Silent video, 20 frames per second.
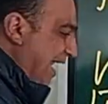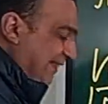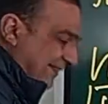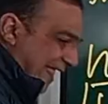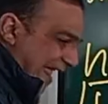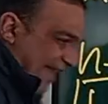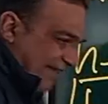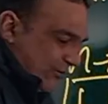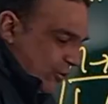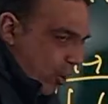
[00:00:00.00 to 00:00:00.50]

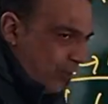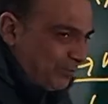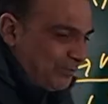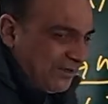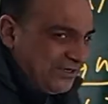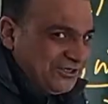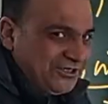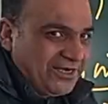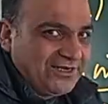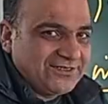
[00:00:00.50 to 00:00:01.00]
and that
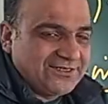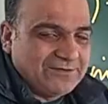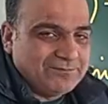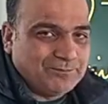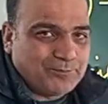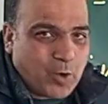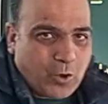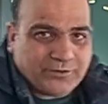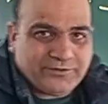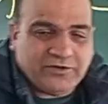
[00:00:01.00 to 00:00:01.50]
completion is
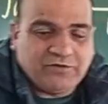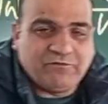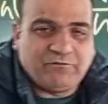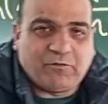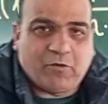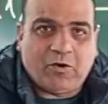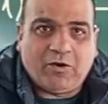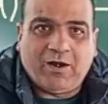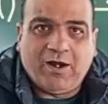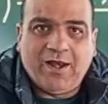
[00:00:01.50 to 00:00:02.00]
important
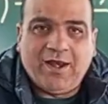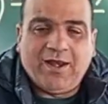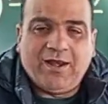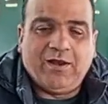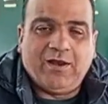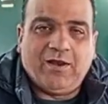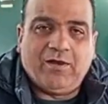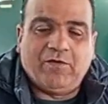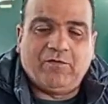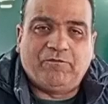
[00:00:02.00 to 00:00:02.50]
for
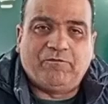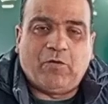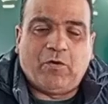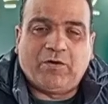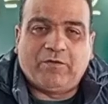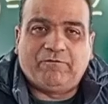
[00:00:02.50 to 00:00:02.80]
a